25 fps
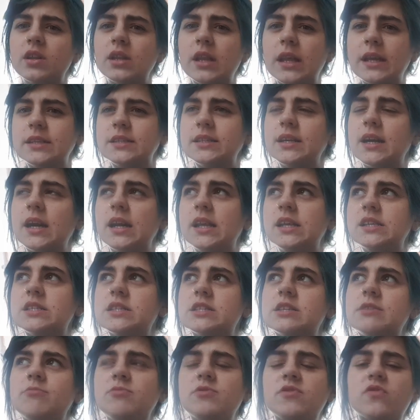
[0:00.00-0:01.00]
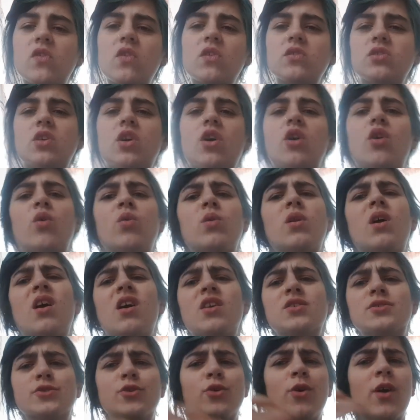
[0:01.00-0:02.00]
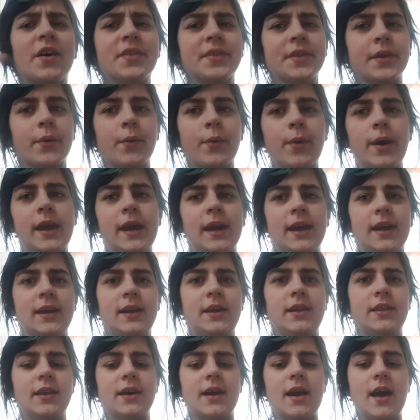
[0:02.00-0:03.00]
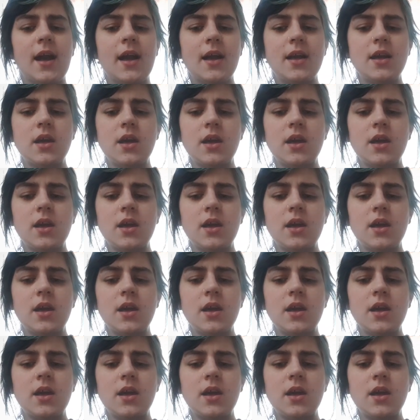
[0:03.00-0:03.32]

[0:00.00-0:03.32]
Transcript: like, DID systems have gone the whole hardcore other way, that